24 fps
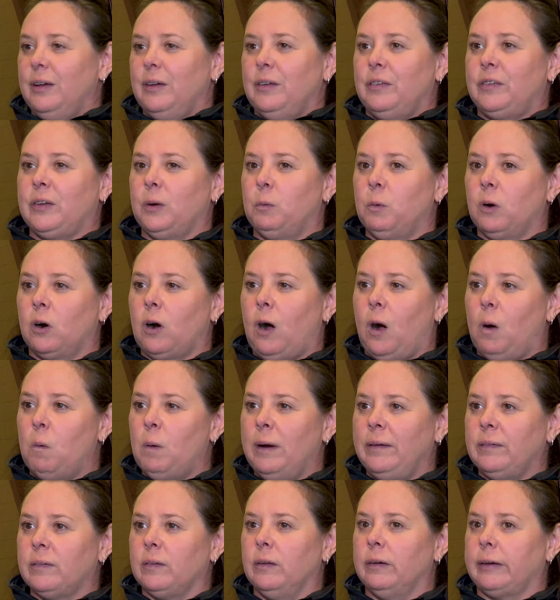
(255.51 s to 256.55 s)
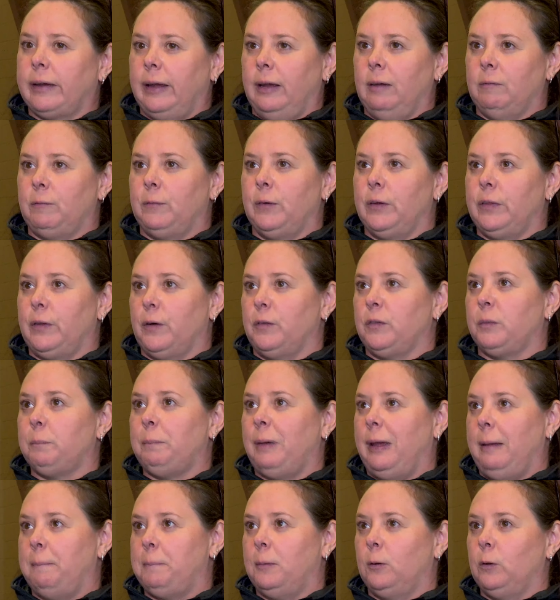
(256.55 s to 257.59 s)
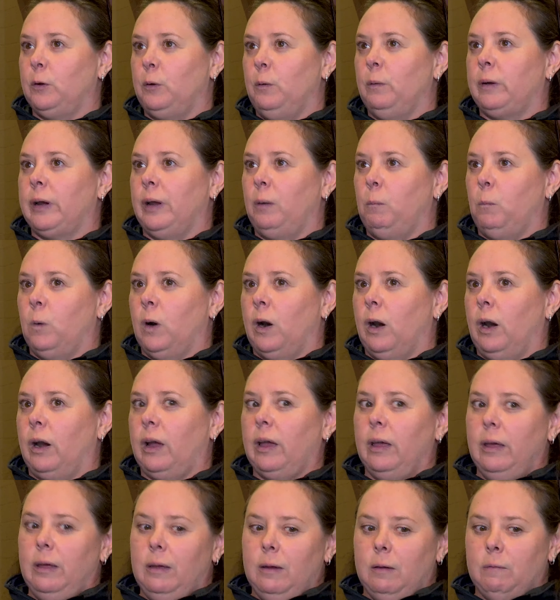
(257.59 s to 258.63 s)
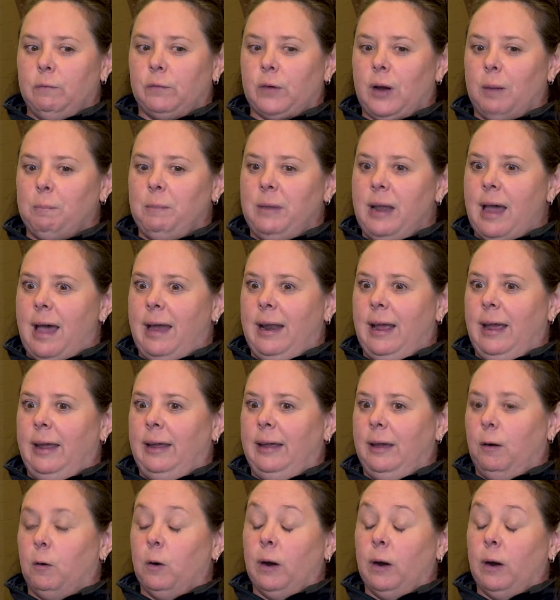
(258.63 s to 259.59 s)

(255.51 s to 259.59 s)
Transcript: So we're always looking for those people who can work from 9 a.m.